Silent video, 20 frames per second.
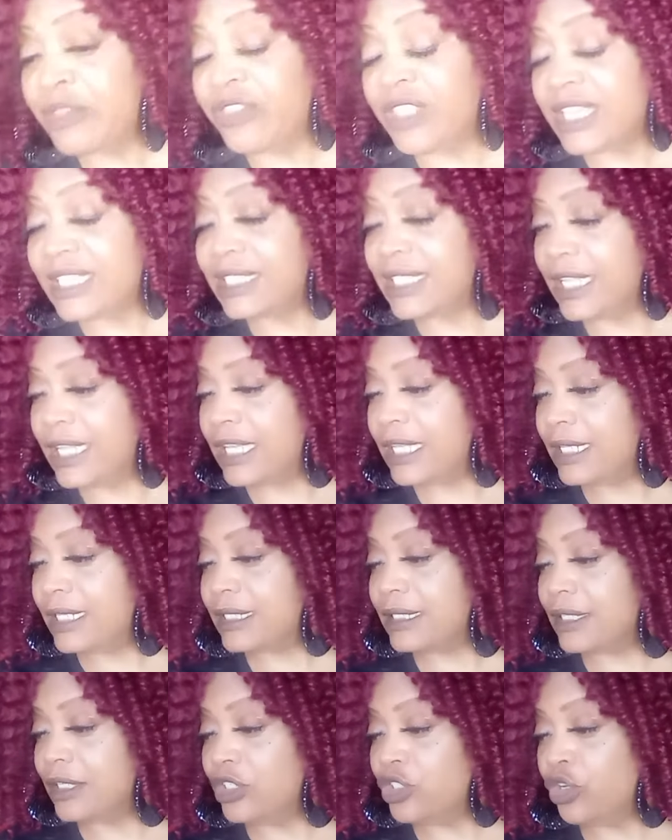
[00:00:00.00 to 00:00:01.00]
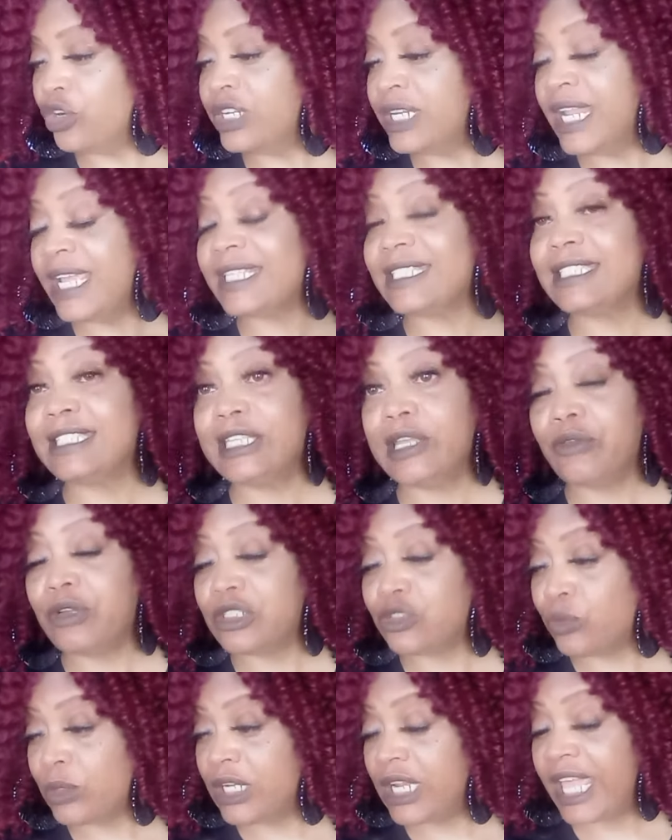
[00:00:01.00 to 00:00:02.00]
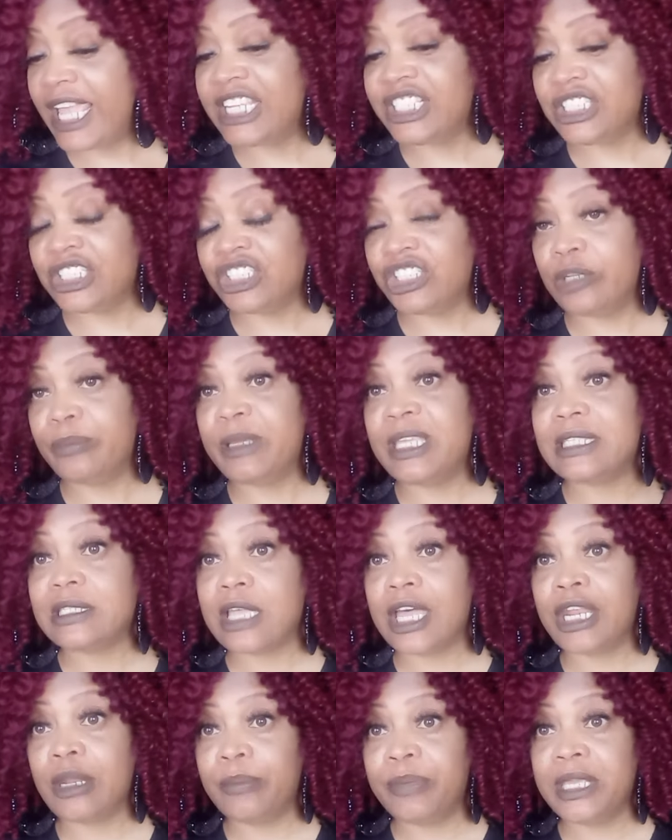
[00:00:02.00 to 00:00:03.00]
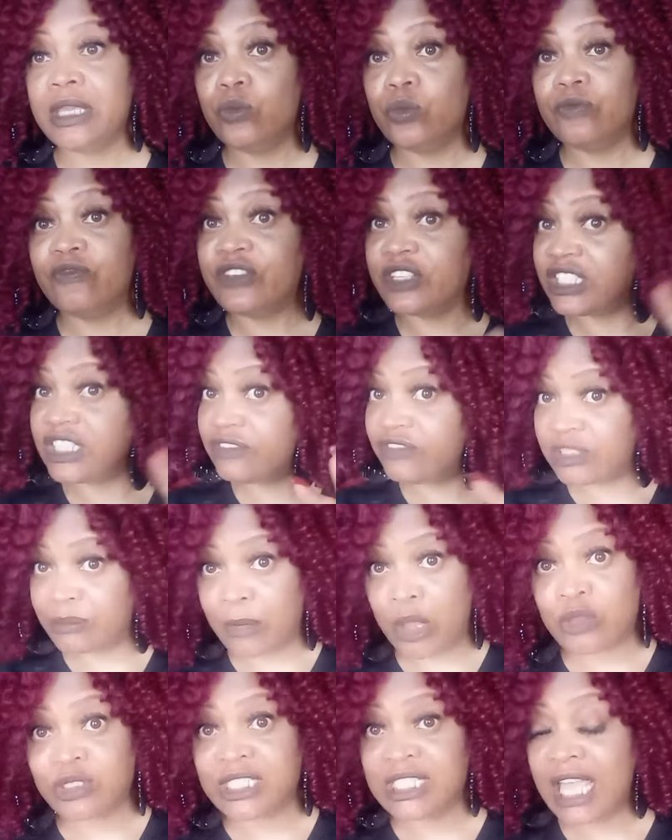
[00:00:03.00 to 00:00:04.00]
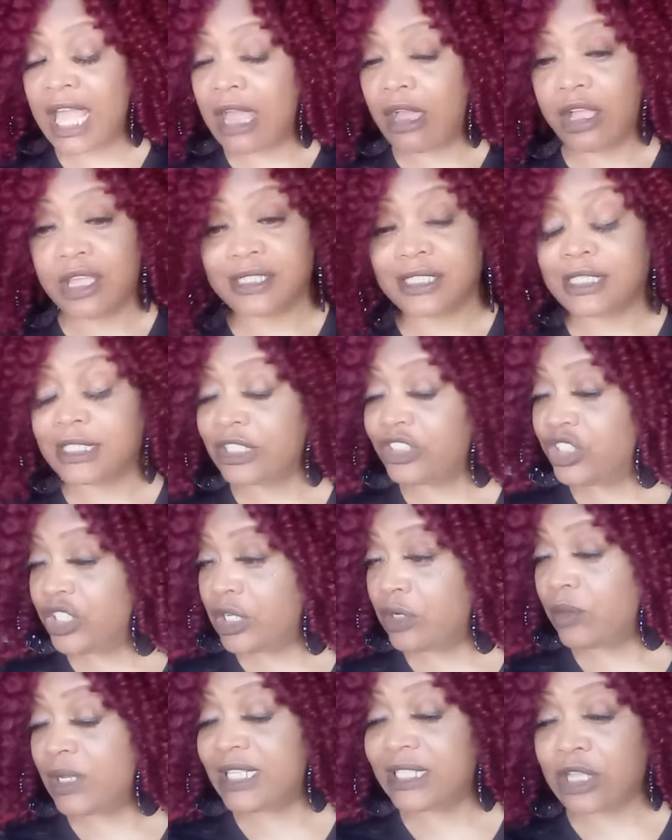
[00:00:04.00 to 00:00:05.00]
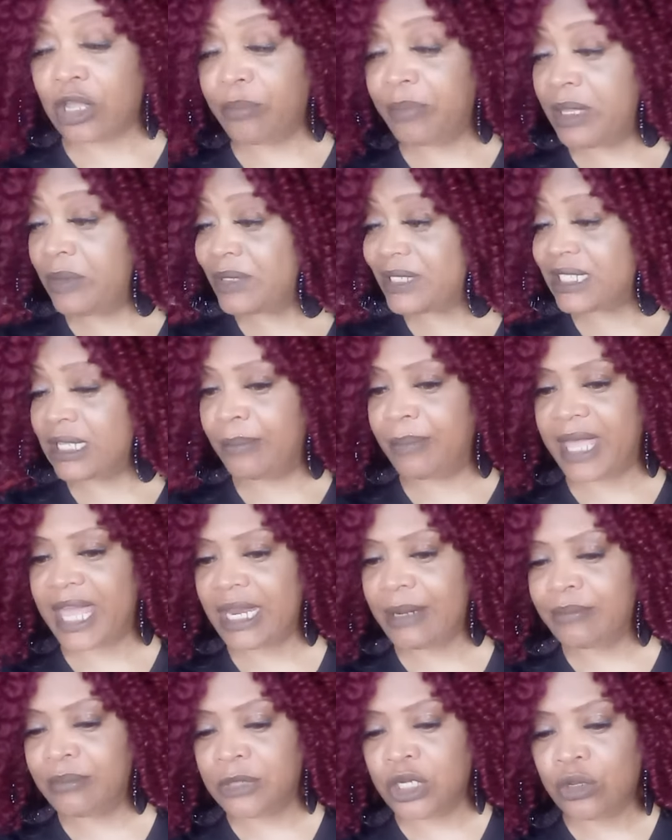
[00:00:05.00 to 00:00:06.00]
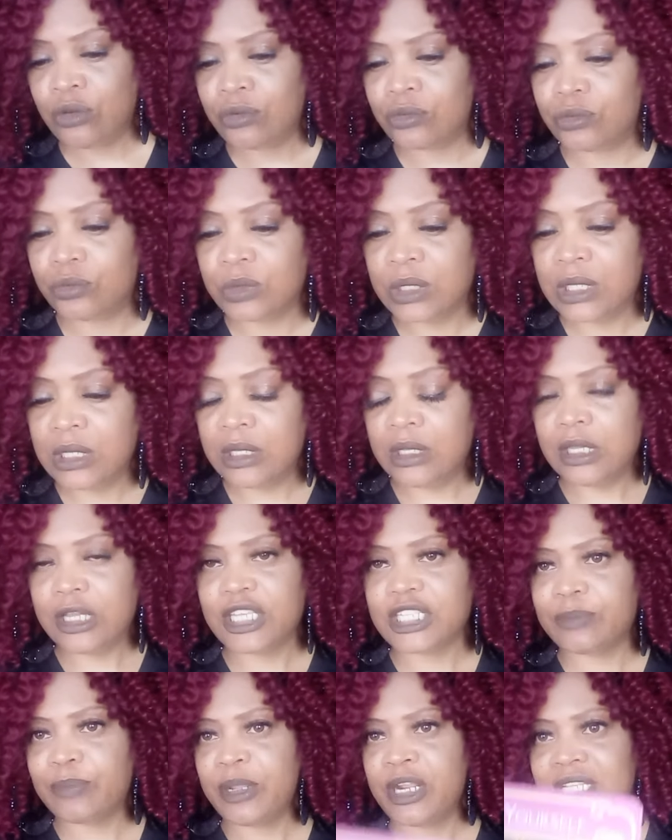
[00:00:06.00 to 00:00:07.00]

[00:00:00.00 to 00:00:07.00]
this is your next serious relationship. is going to be, for most of y'all, because it's a general, it's going to be with somebody new. Because Spirit